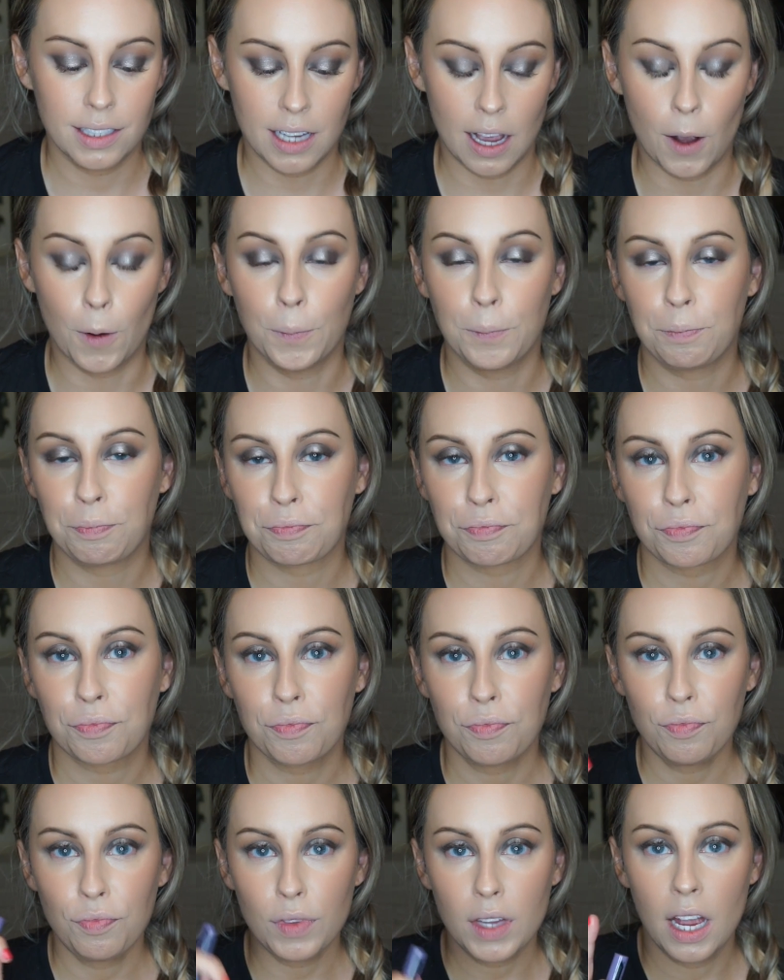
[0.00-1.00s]
So
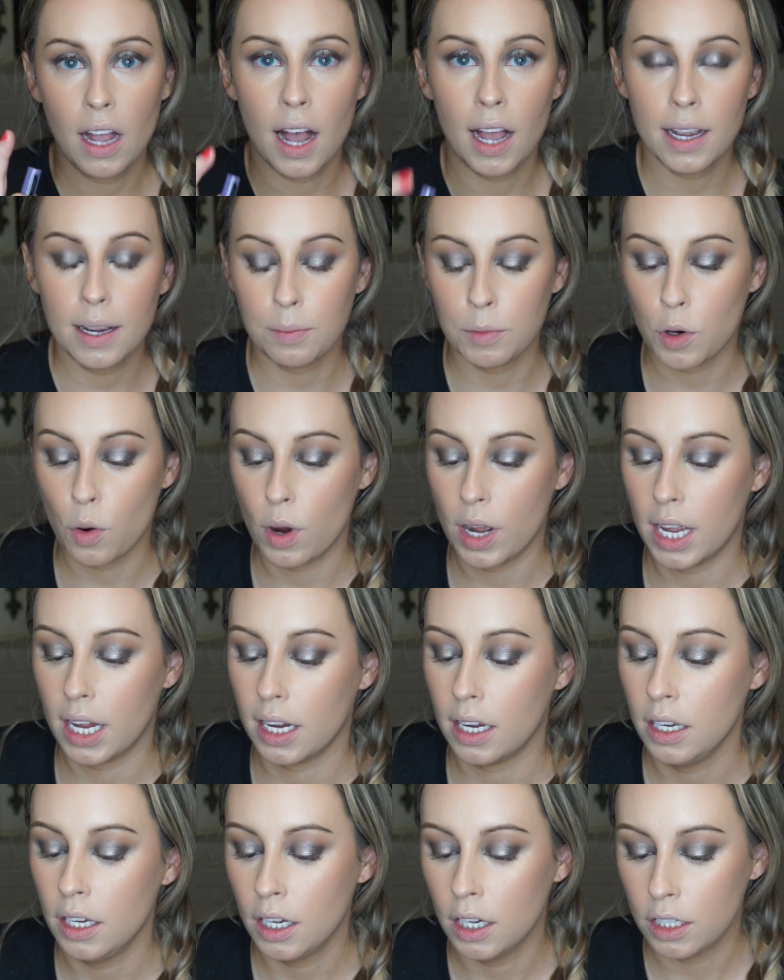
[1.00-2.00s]
I am
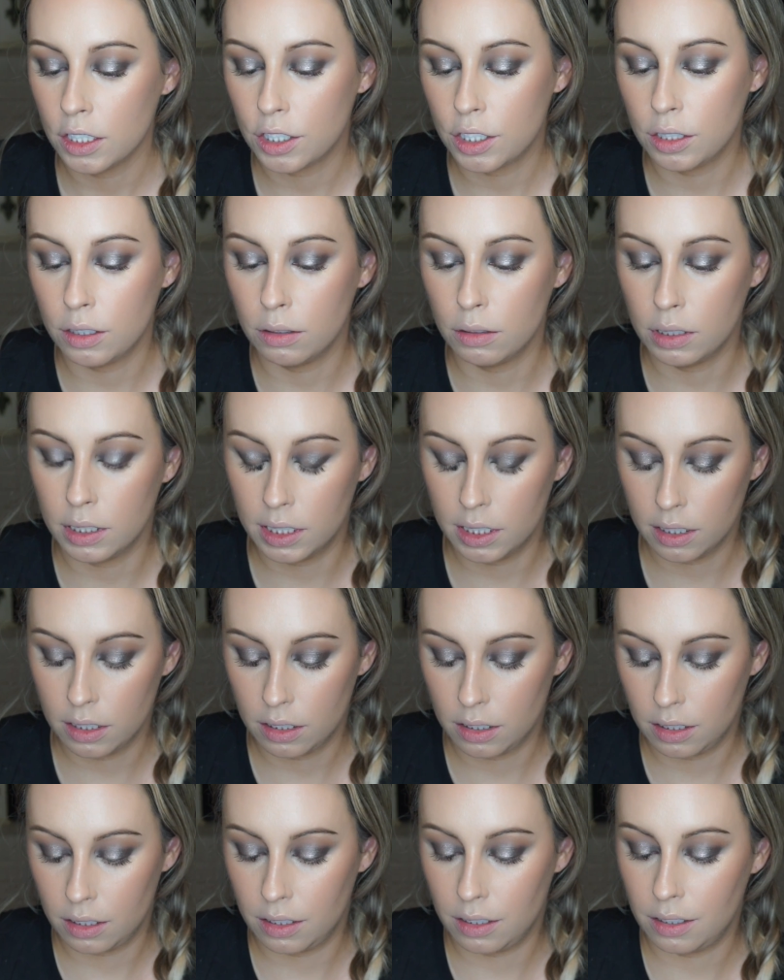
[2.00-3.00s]
going to
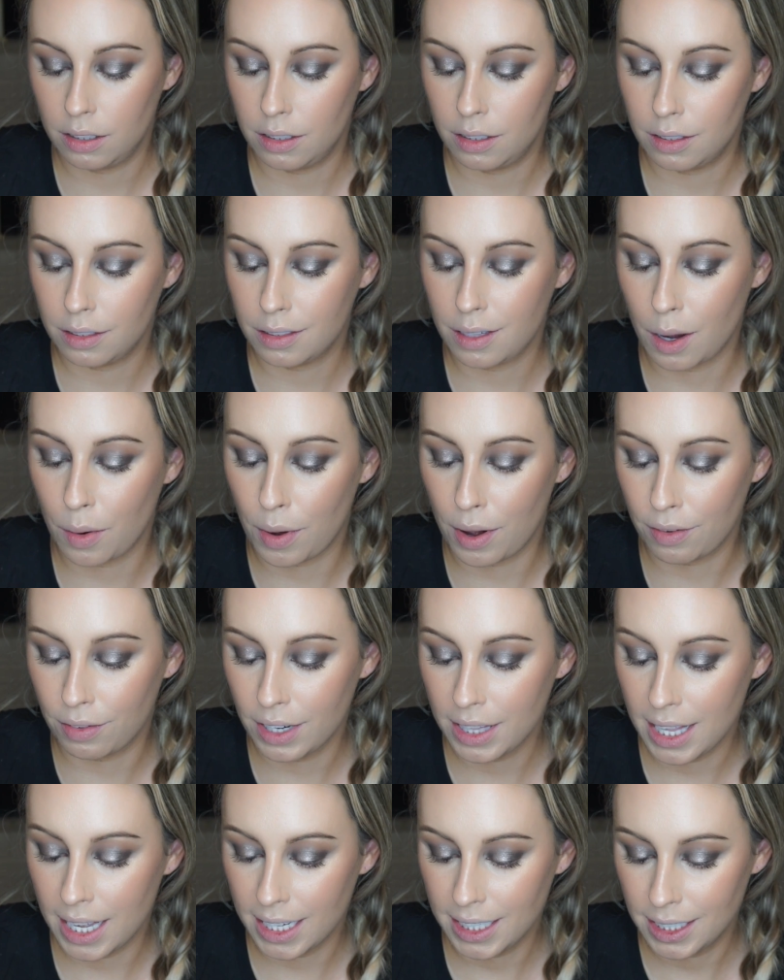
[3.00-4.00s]
go
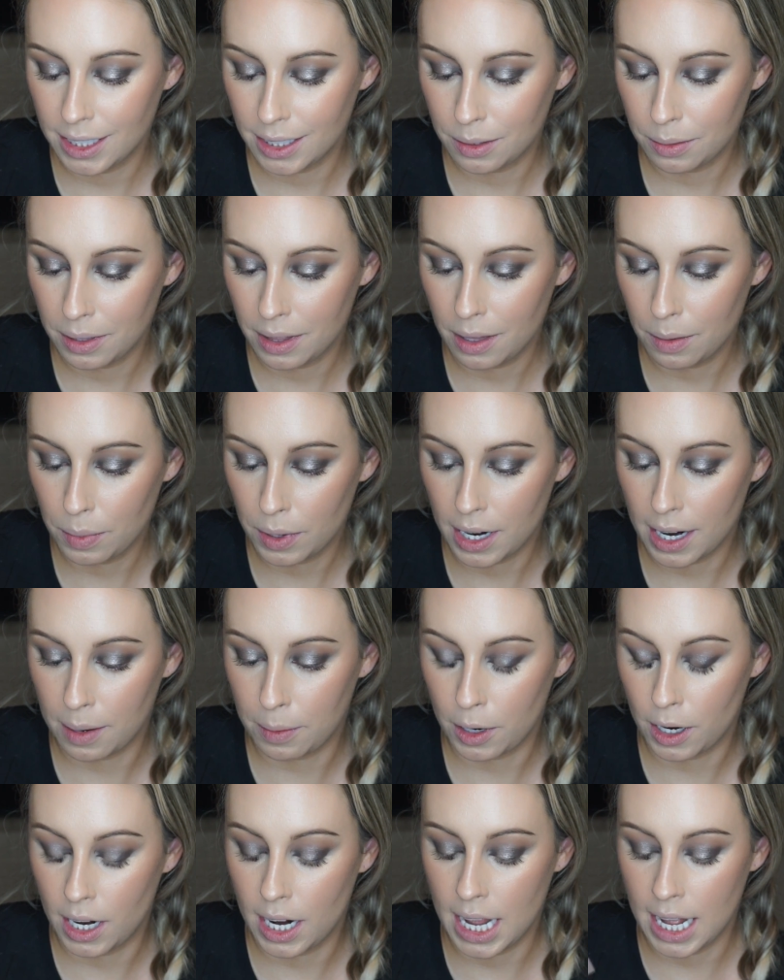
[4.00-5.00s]
over this with the
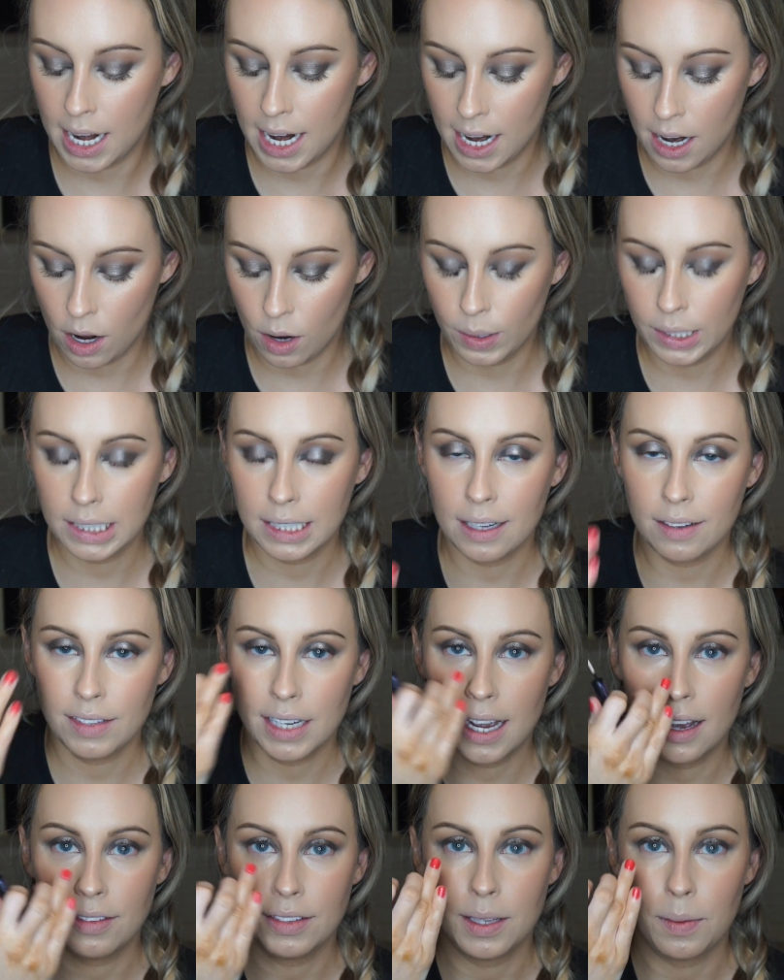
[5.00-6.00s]
primer, and I always have to
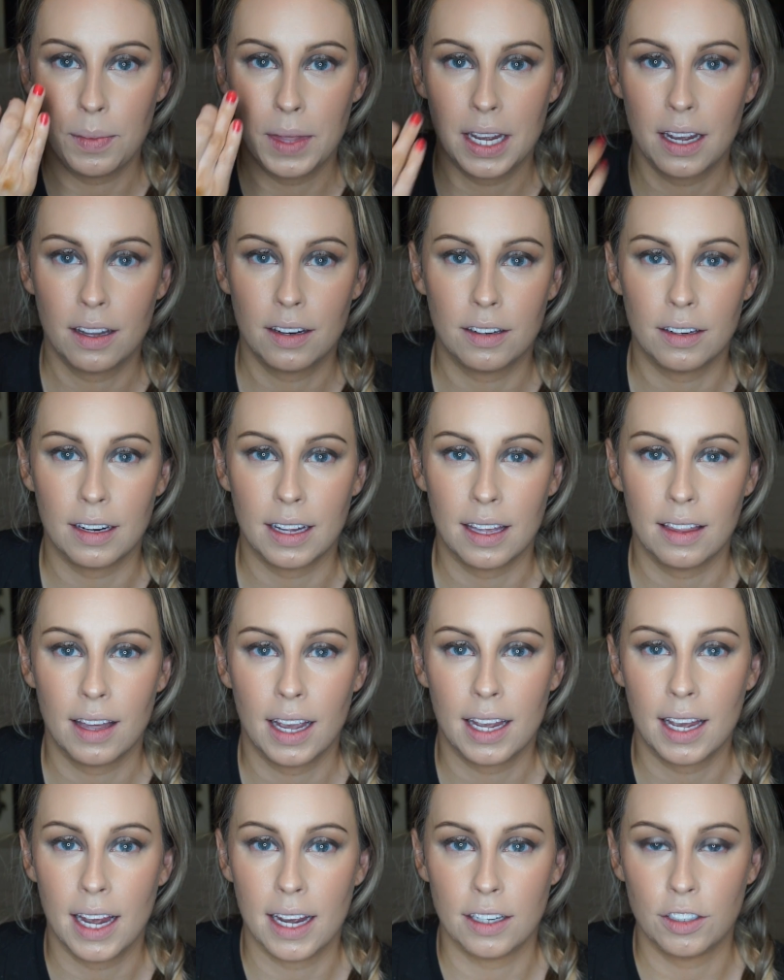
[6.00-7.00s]
have something underneath. I
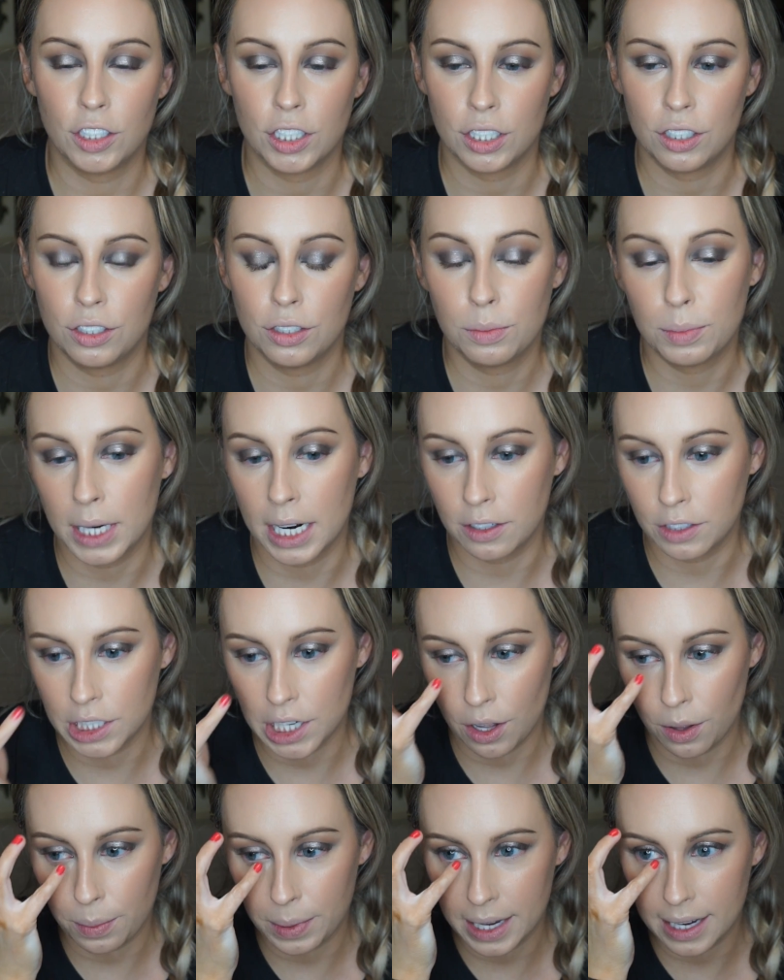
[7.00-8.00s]
can't just do brow
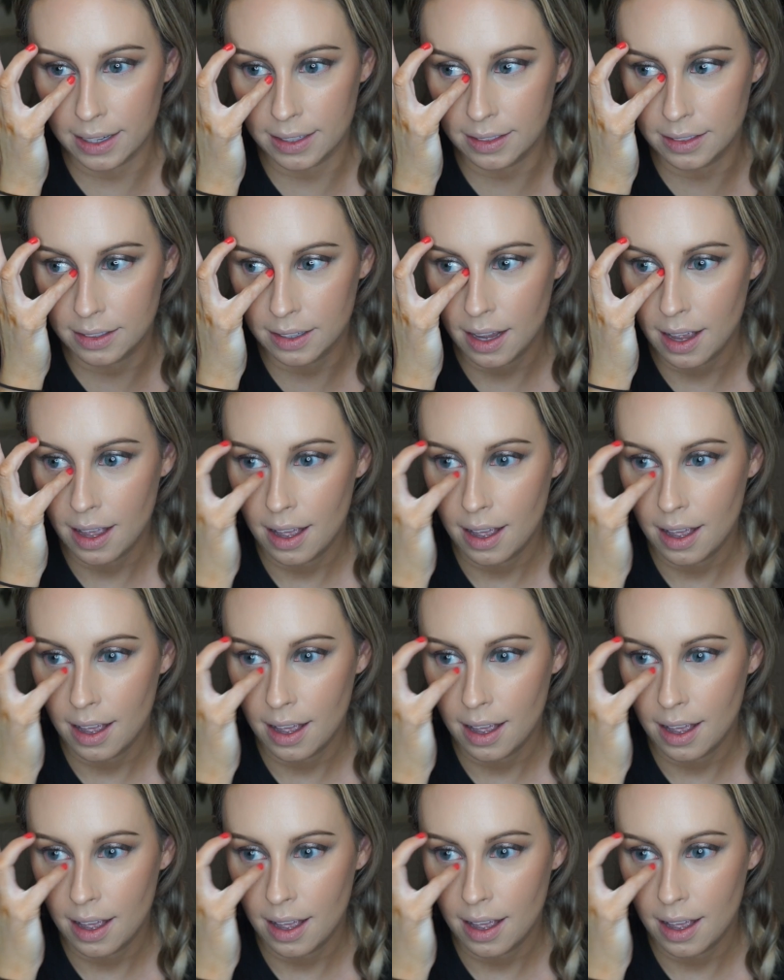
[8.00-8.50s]
gel because